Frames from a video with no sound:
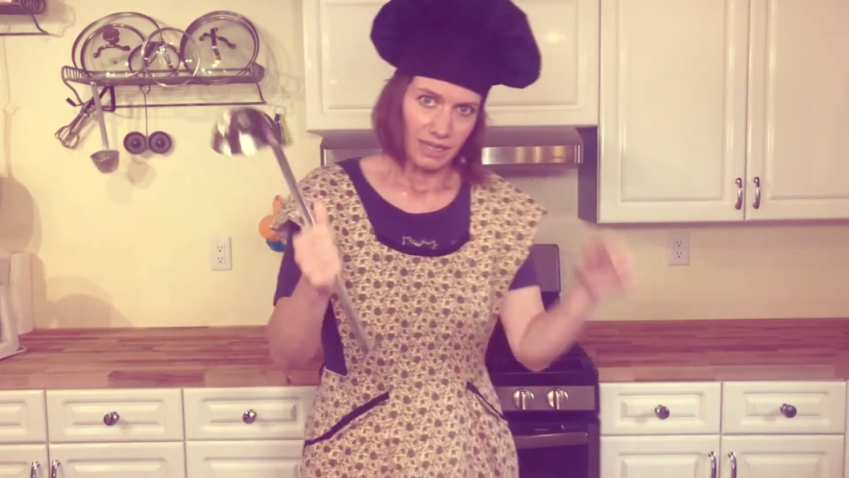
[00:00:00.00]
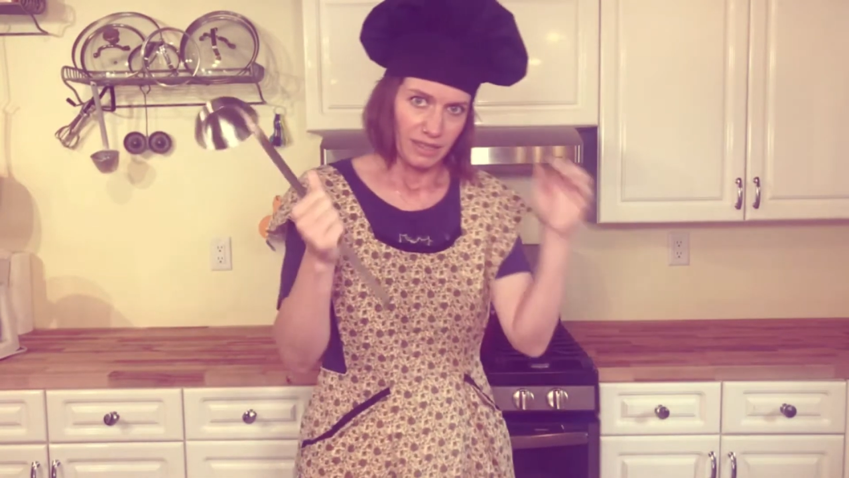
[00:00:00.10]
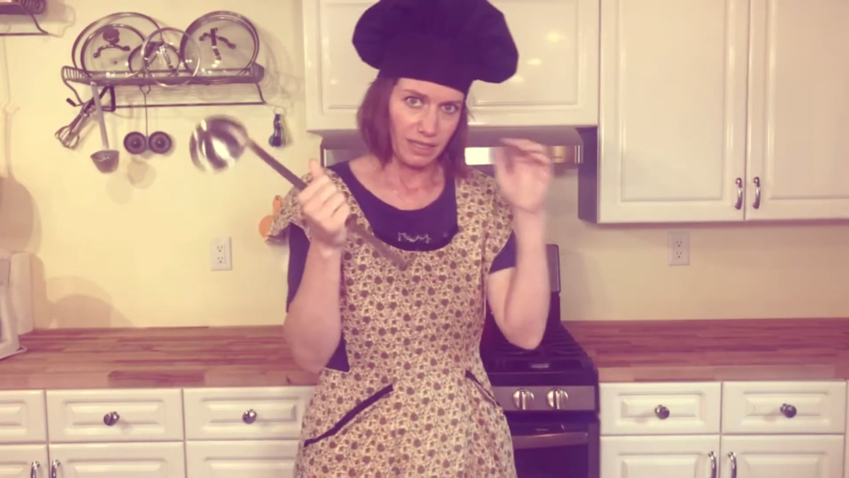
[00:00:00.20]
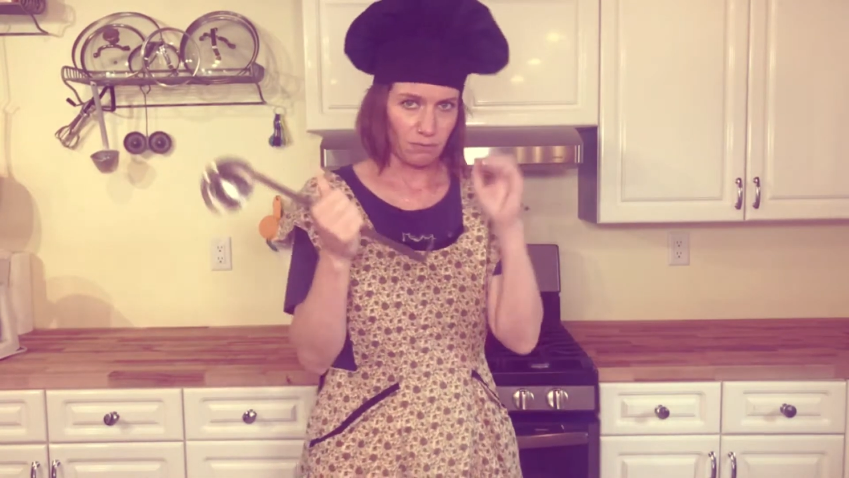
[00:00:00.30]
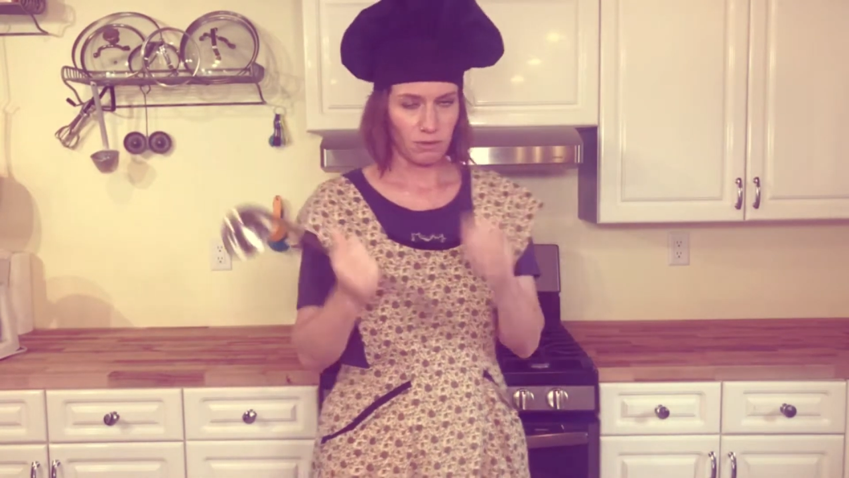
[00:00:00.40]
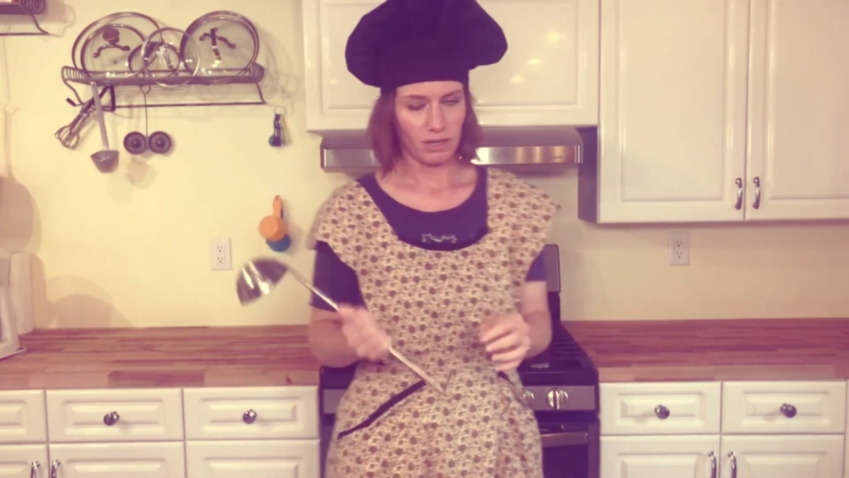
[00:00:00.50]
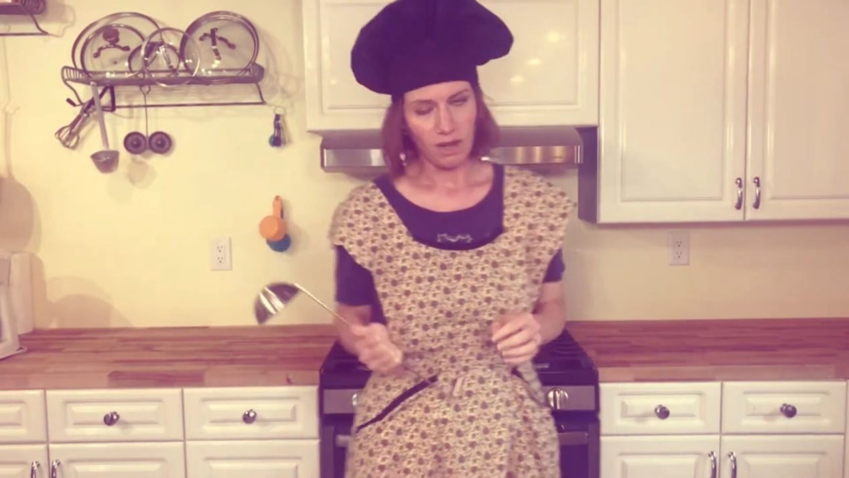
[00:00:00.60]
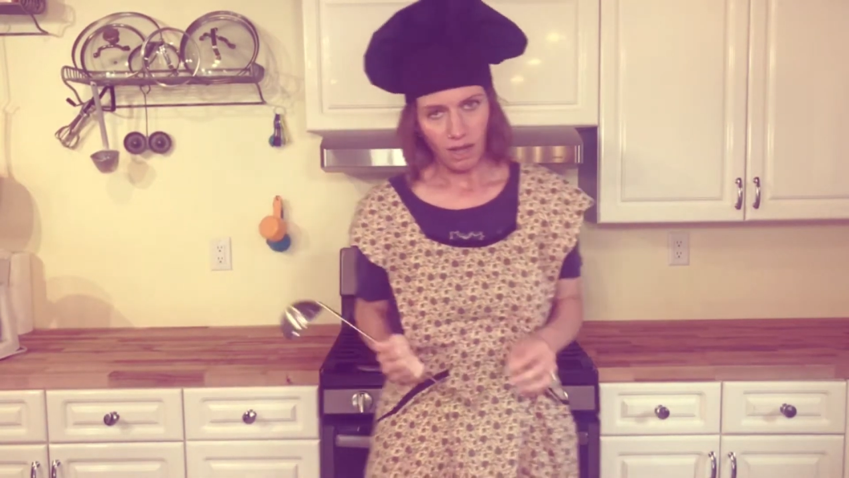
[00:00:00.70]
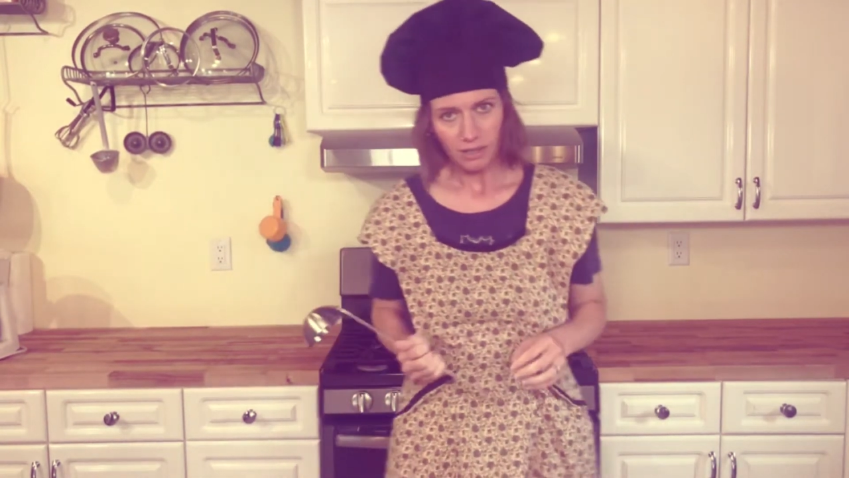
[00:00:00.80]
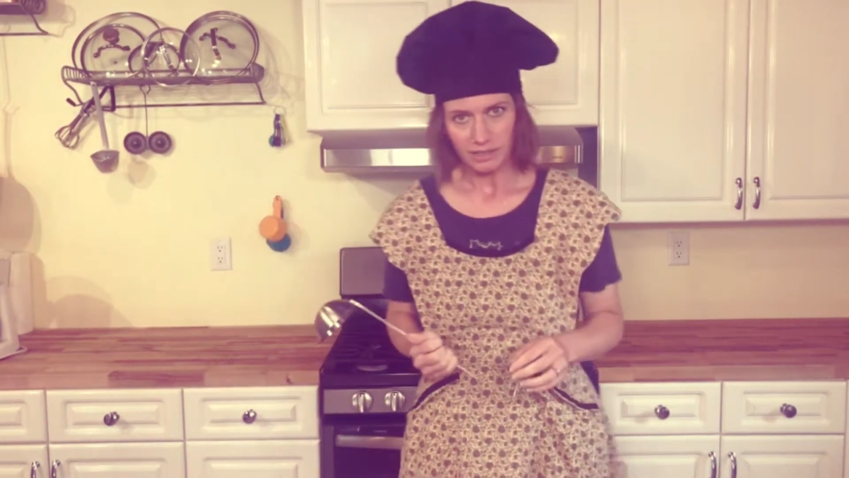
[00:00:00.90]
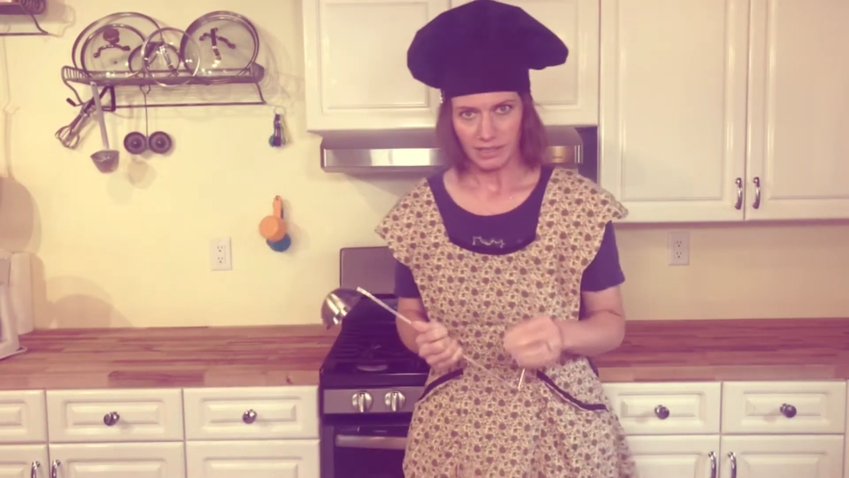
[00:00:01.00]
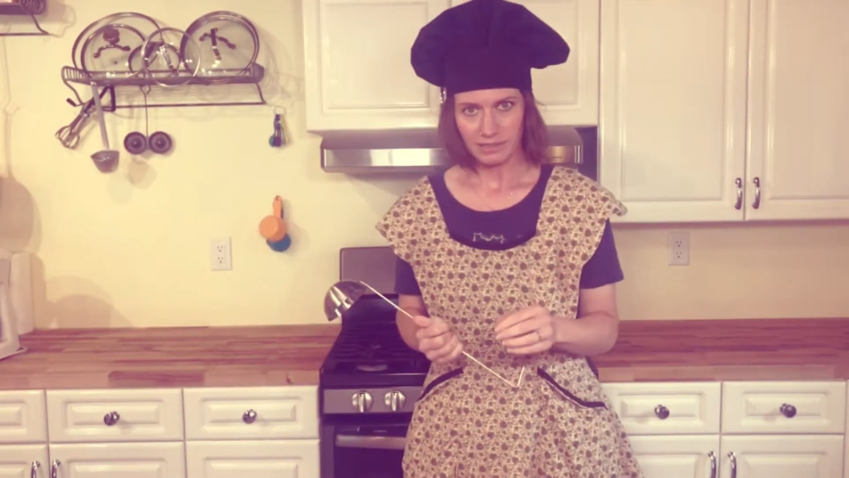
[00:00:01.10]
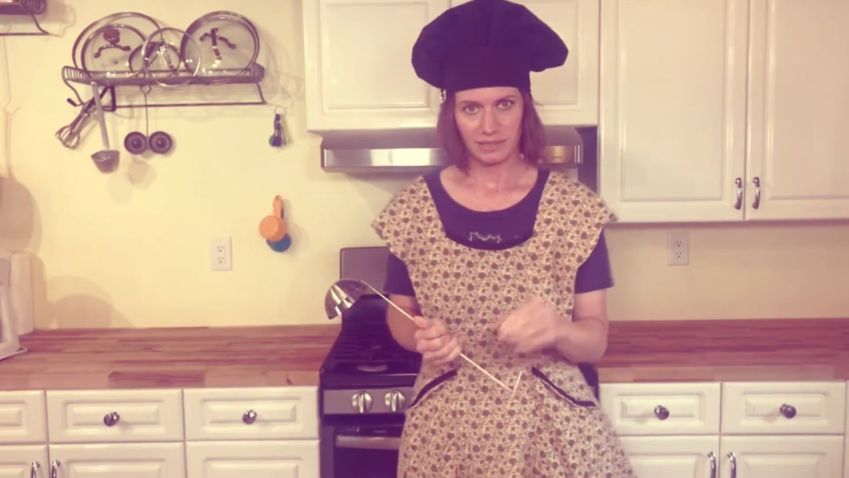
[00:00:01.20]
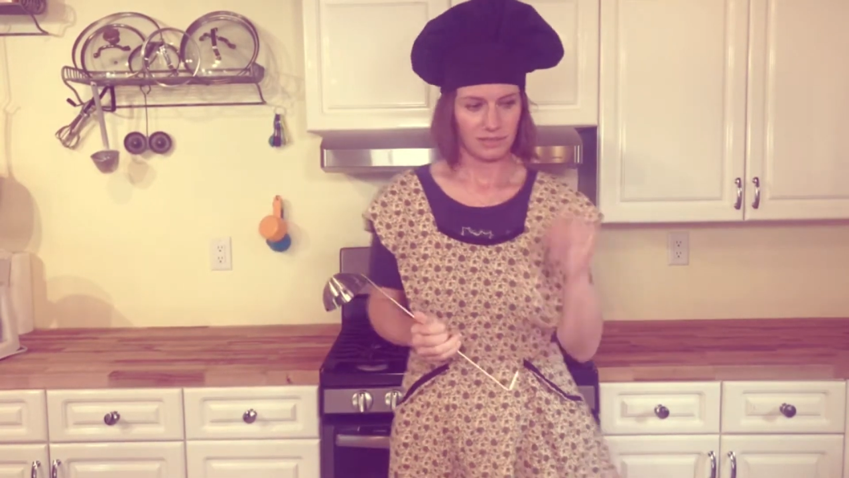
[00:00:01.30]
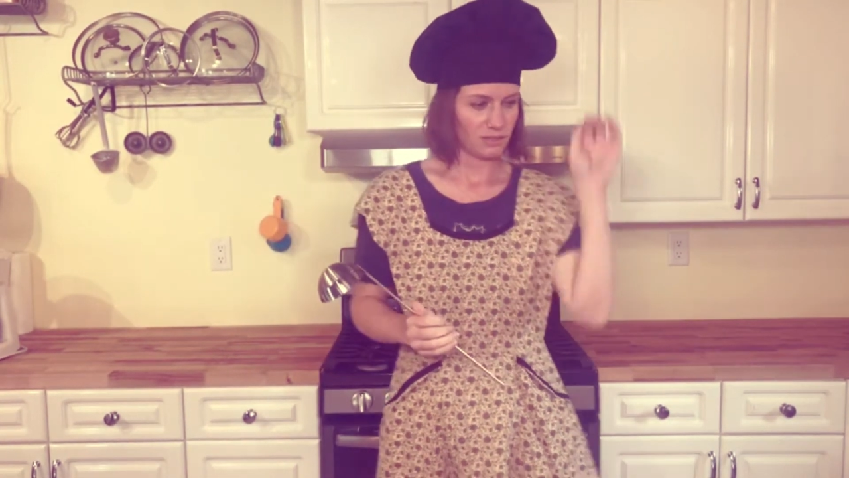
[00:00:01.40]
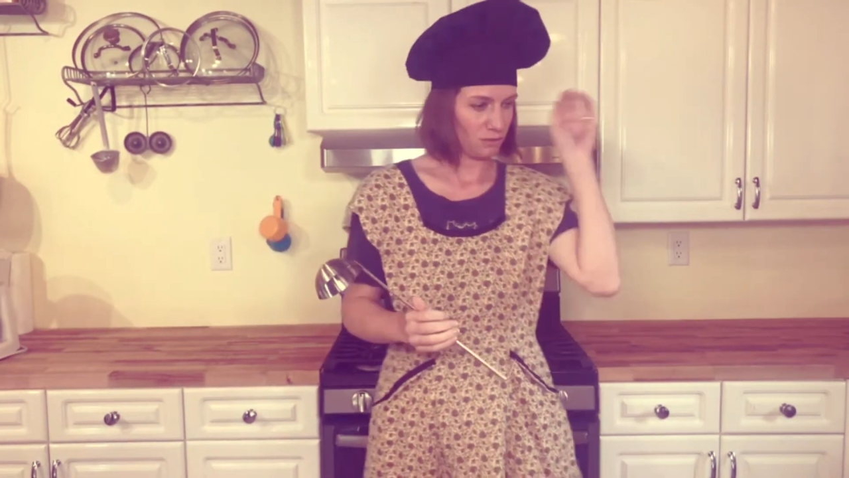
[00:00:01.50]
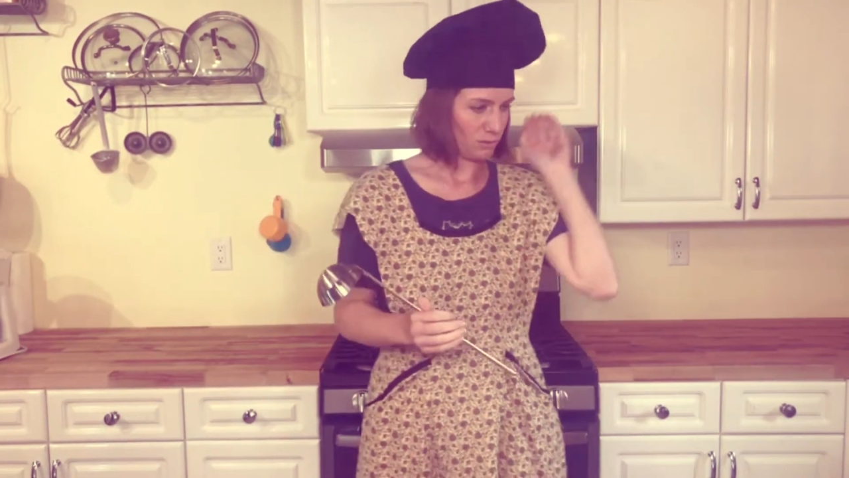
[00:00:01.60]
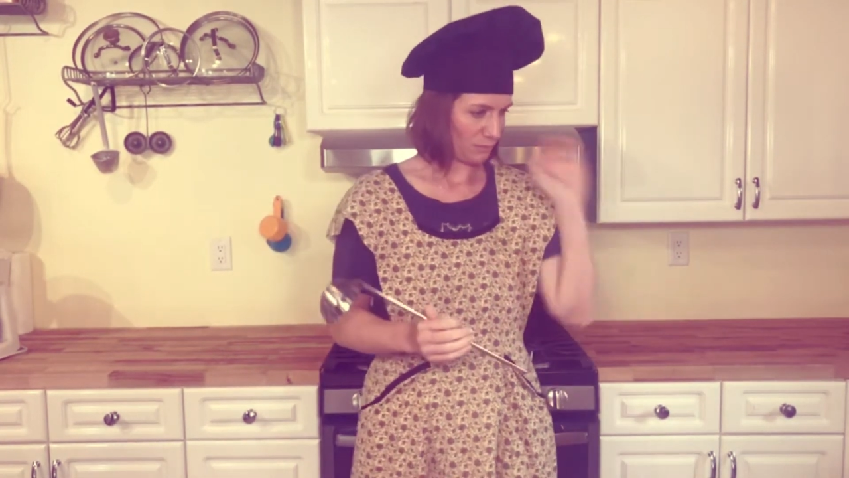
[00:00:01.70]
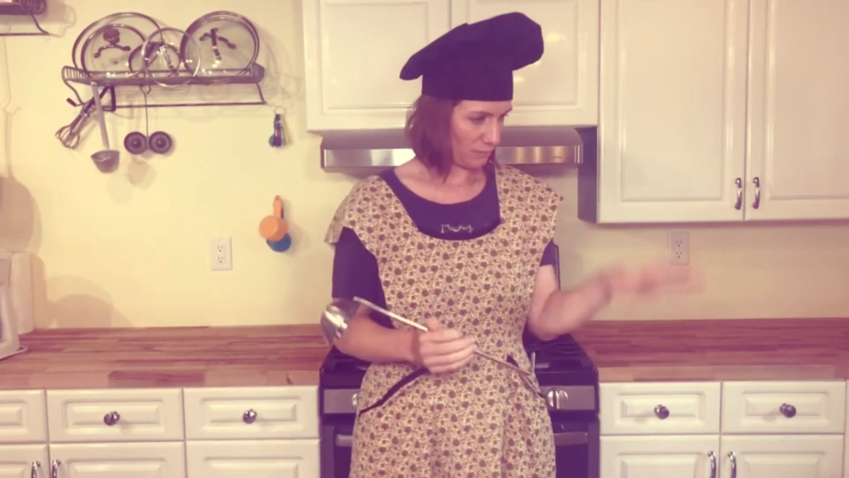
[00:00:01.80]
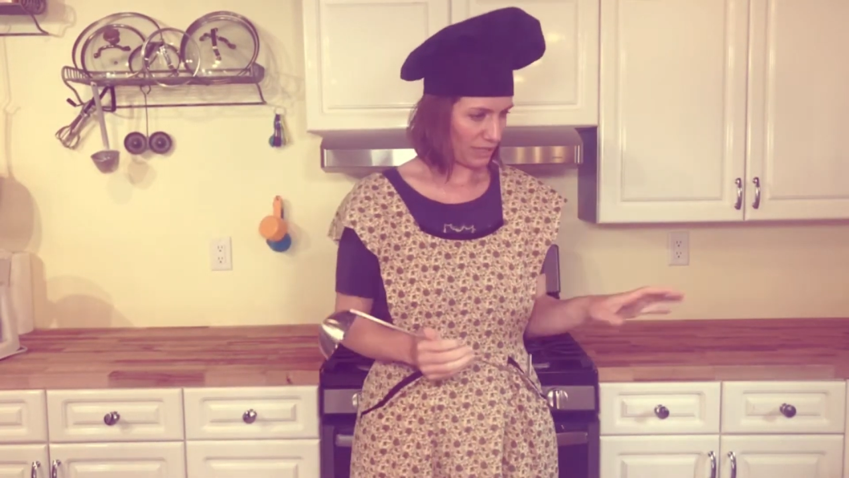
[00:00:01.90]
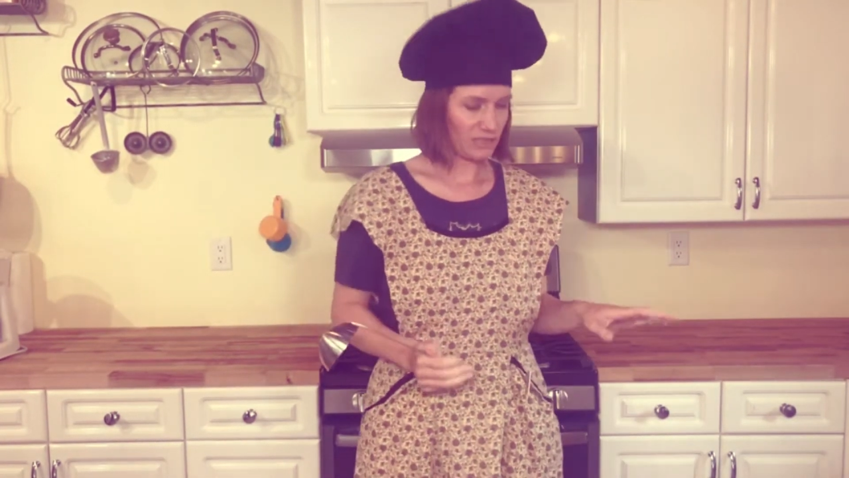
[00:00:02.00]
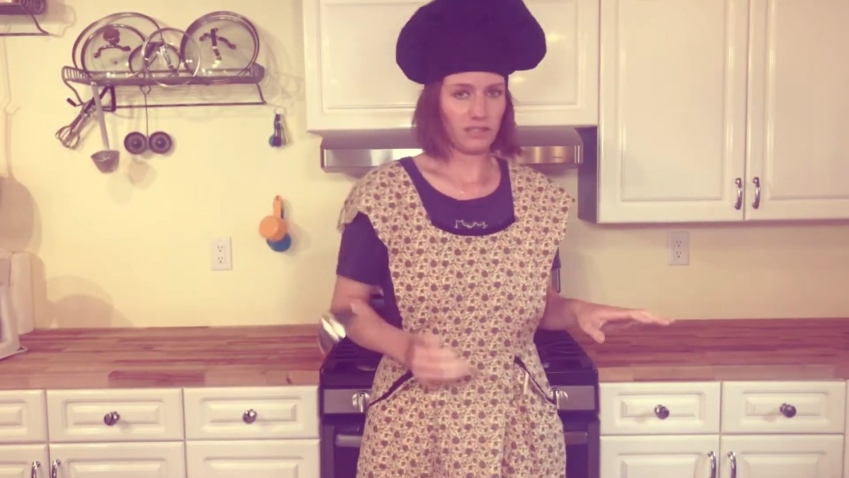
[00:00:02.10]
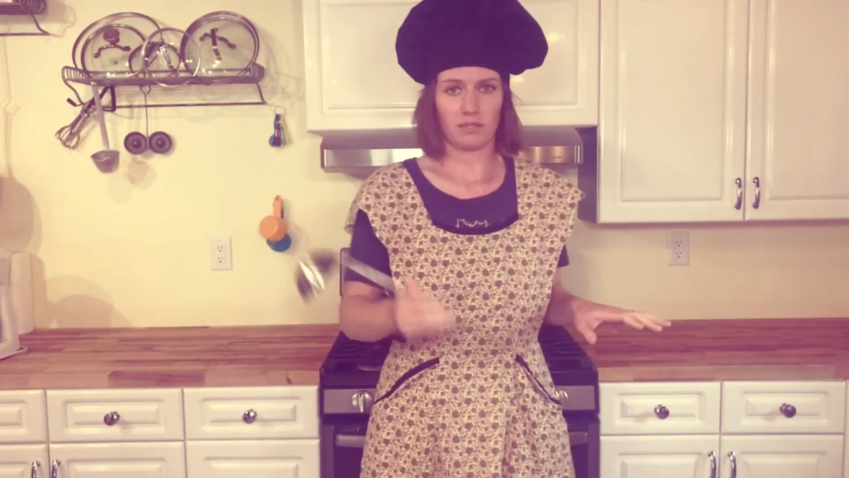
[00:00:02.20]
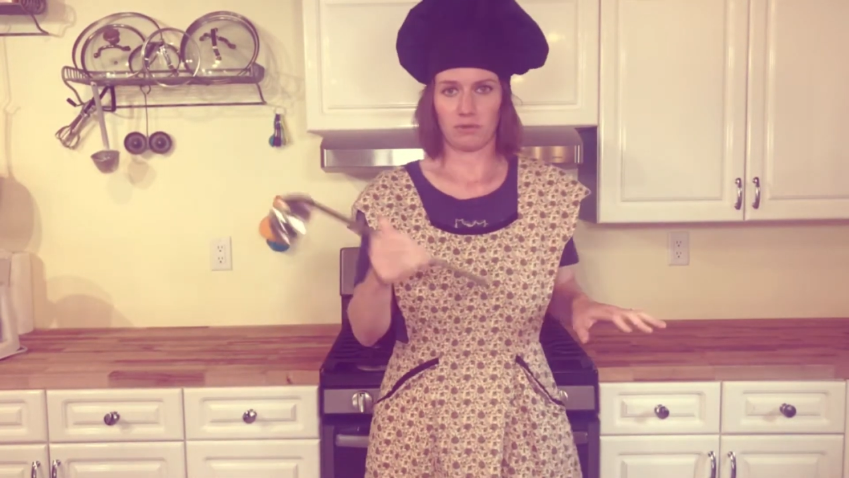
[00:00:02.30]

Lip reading: there were colonists who were French, there